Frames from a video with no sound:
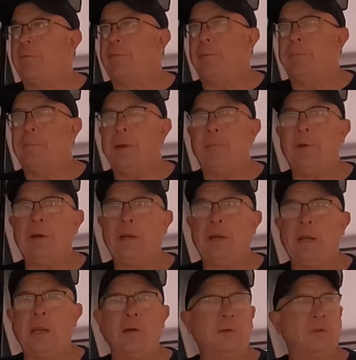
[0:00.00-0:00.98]
from memory,
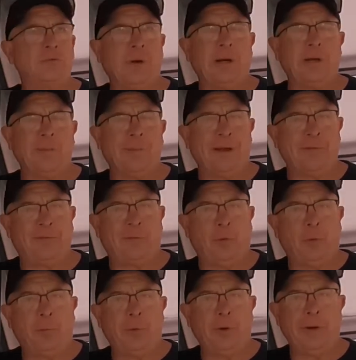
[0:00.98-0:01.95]
that was running about
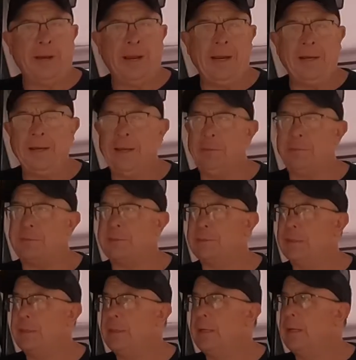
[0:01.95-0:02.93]
4.8
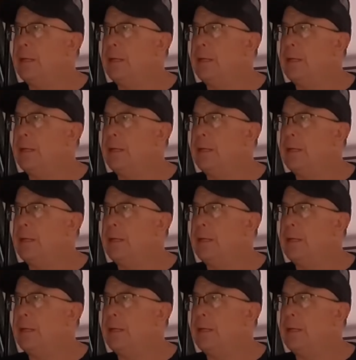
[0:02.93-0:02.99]
amps.